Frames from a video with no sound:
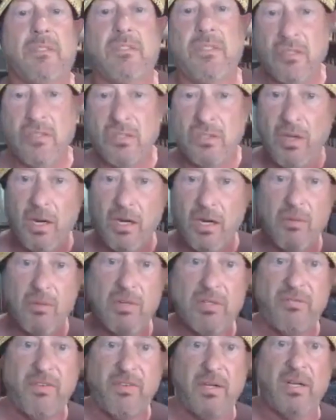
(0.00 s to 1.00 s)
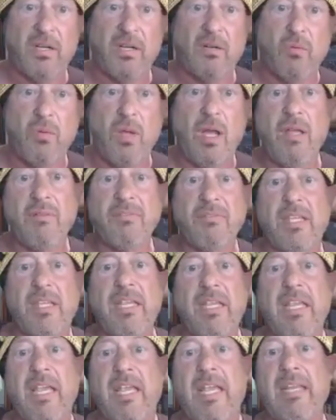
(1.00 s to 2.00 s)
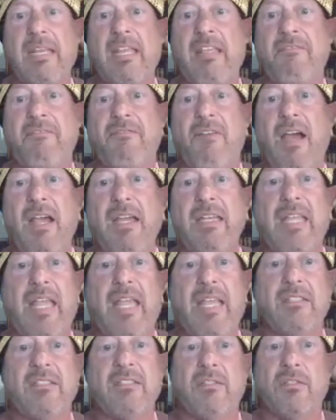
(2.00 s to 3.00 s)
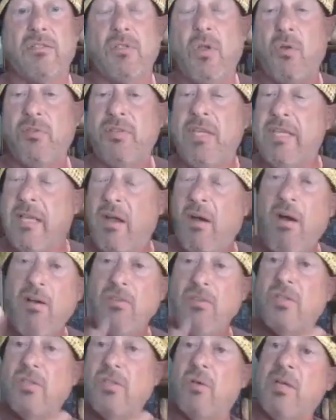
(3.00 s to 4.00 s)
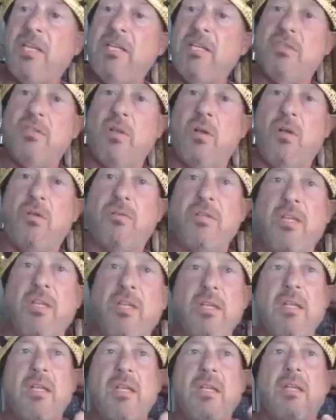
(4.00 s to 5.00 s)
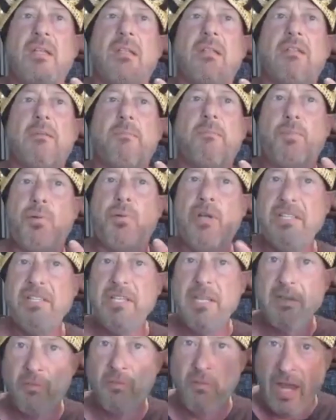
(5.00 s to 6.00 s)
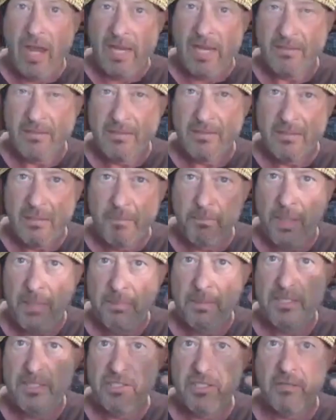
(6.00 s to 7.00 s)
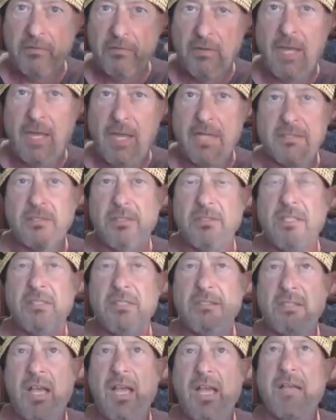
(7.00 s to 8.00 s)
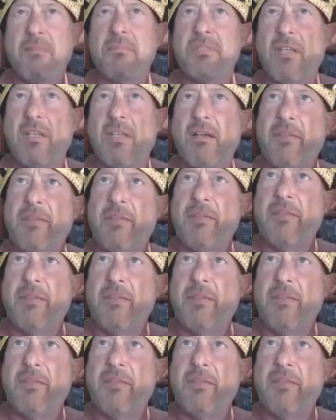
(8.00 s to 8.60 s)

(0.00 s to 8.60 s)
Since Carter was very wealthy and he financed this whole thing. Also, he sold the printing rights, the publishing rights to the Times of